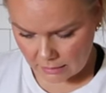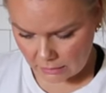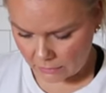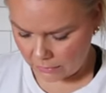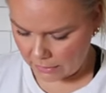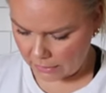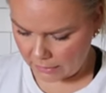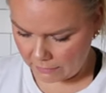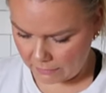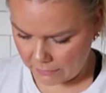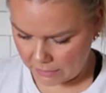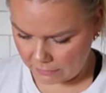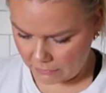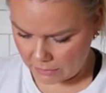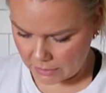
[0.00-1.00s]
or 11
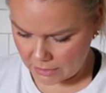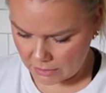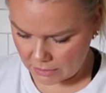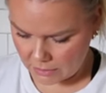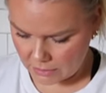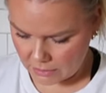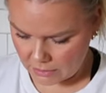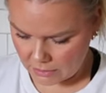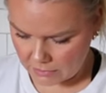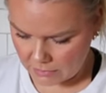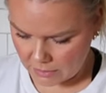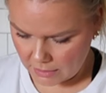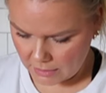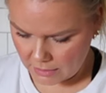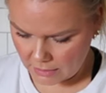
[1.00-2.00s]
by 14, excuse
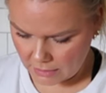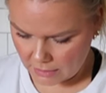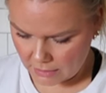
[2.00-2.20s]
me.